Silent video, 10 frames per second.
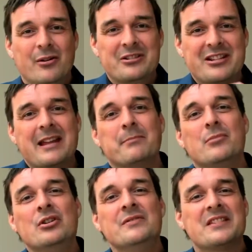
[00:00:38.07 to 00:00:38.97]
which then
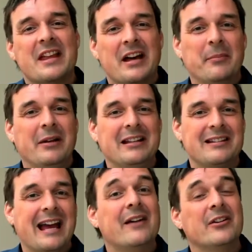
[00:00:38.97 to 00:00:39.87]
moves them
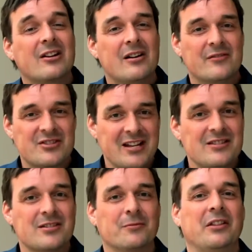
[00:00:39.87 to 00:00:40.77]
into having a
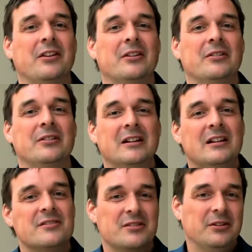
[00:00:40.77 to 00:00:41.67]
conversation with you
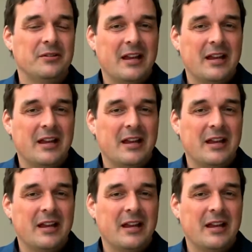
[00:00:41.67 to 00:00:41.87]
so you,